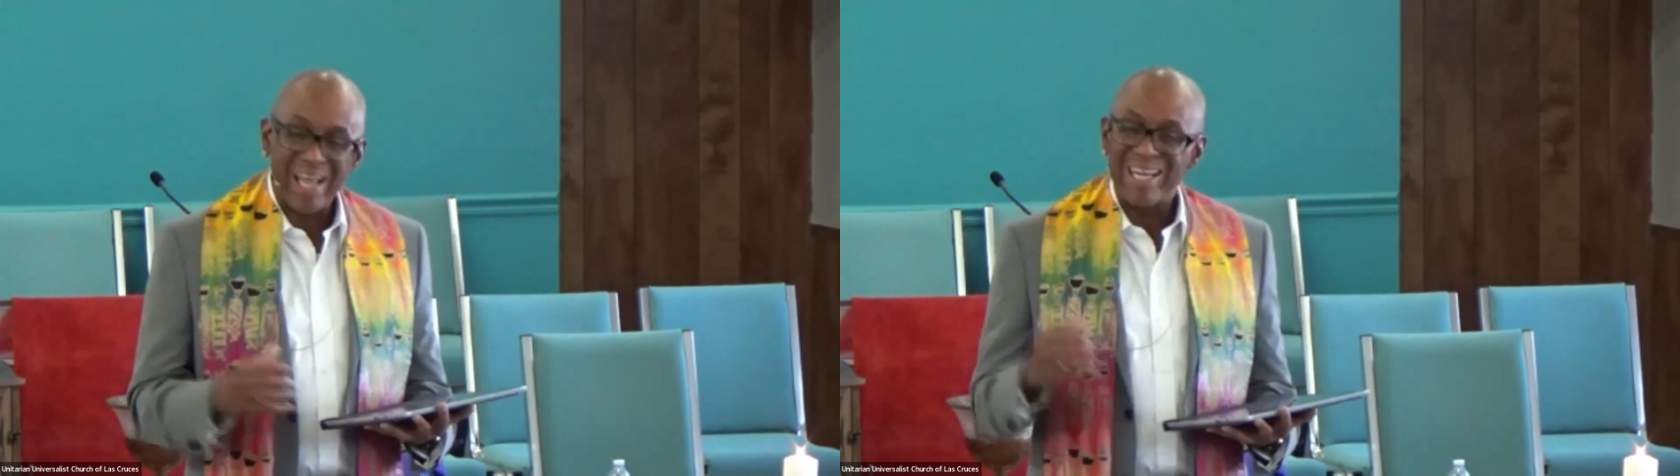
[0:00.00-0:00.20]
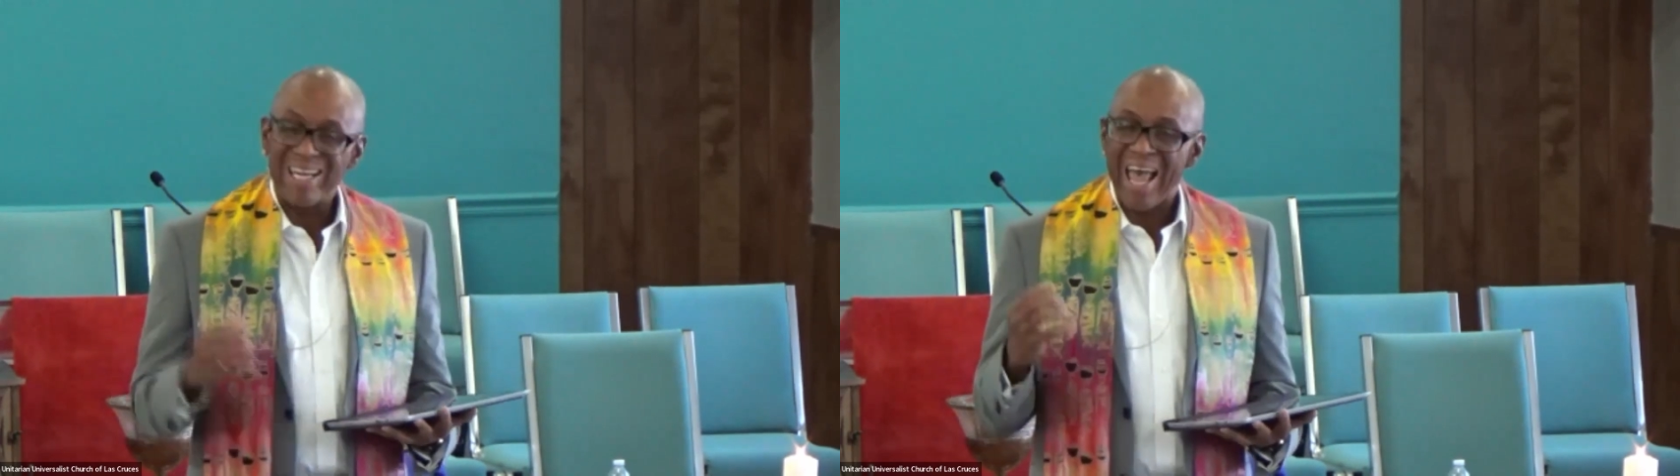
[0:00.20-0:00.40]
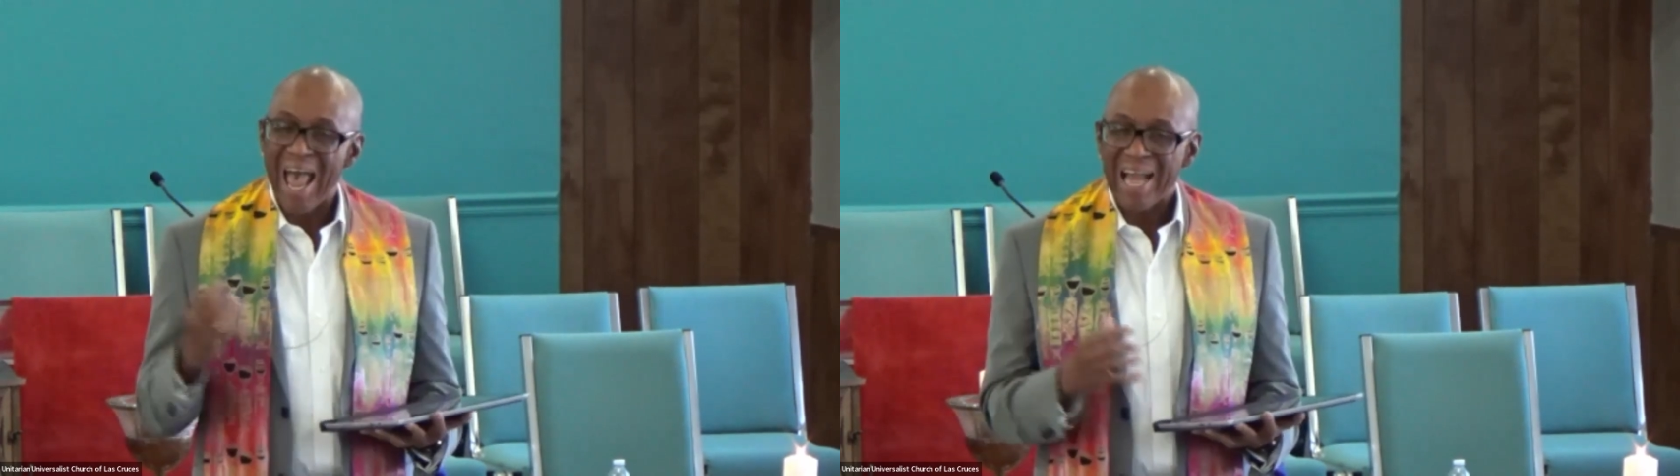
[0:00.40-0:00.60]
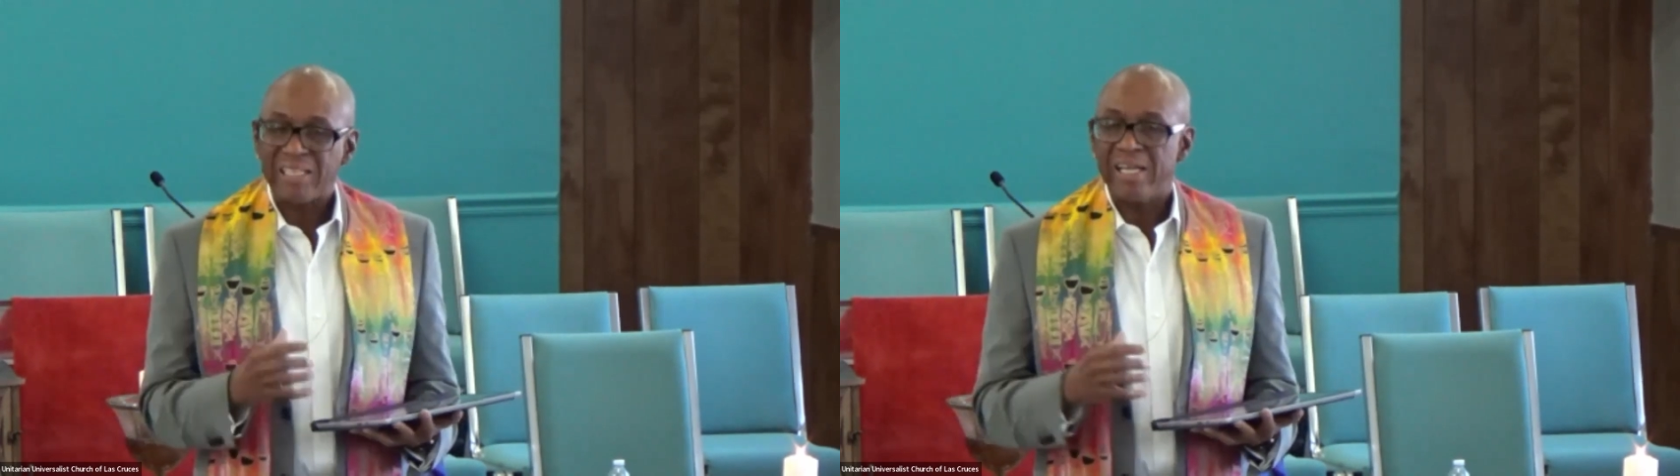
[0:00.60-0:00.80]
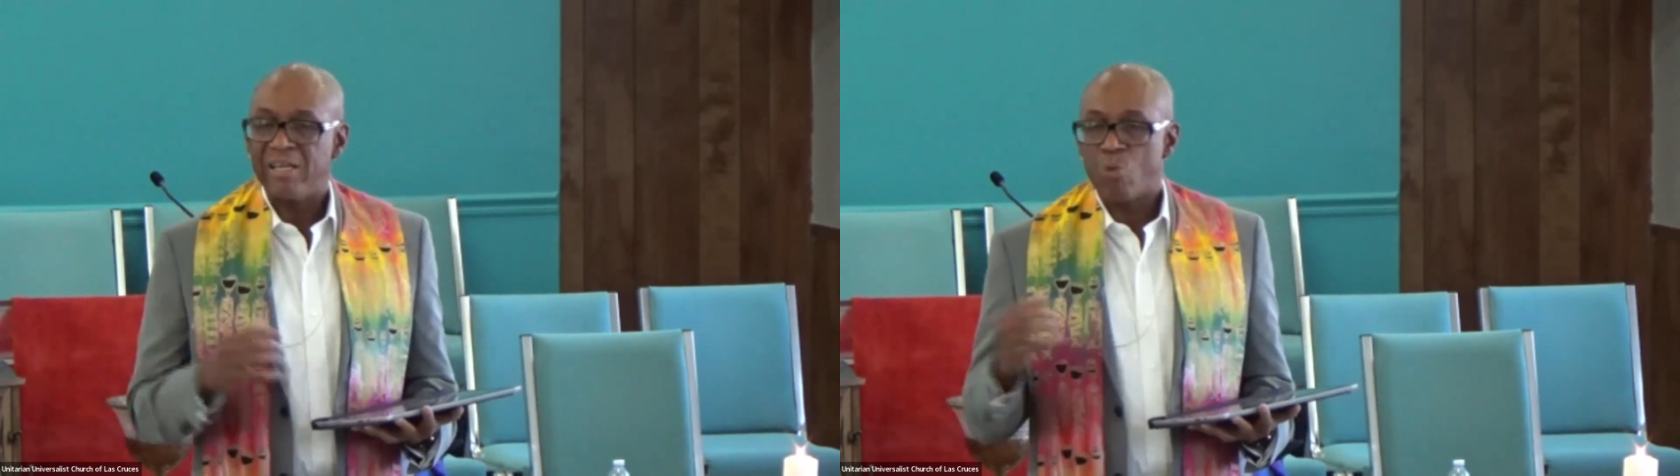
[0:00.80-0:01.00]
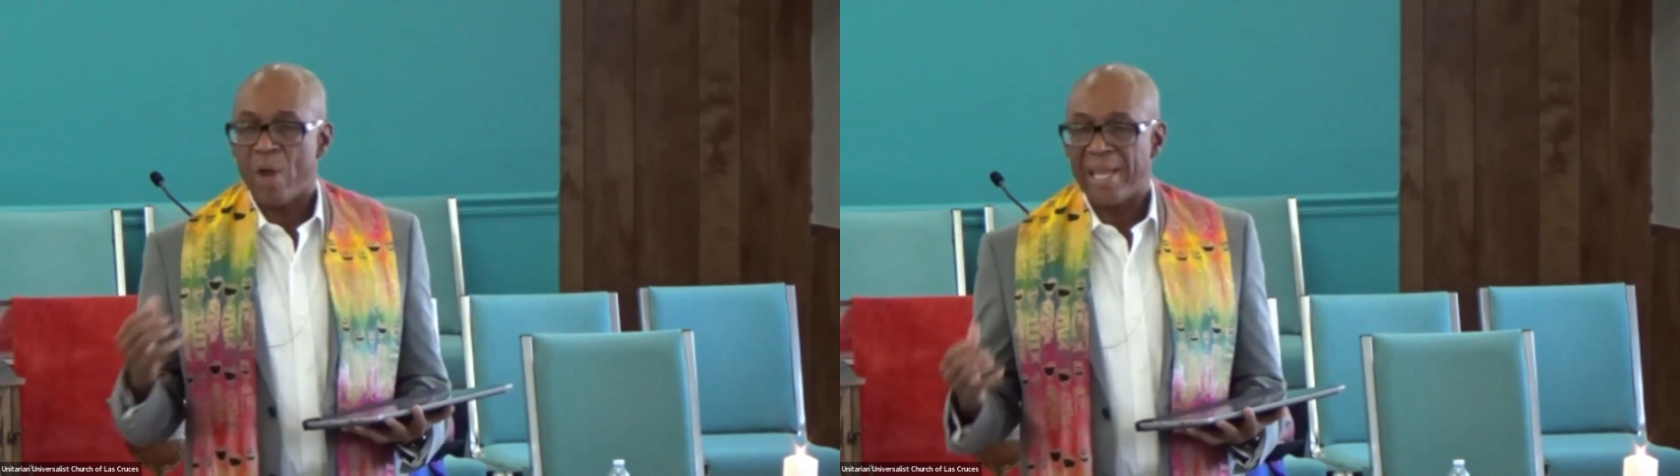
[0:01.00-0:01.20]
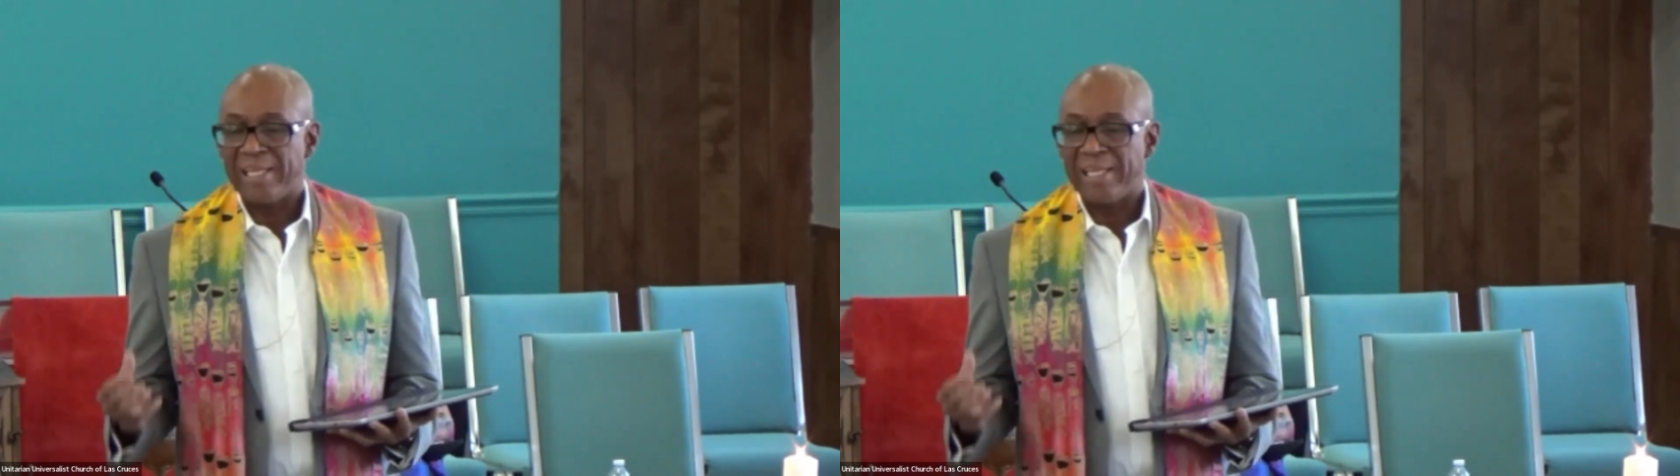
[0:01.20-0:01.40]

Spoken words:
act in a way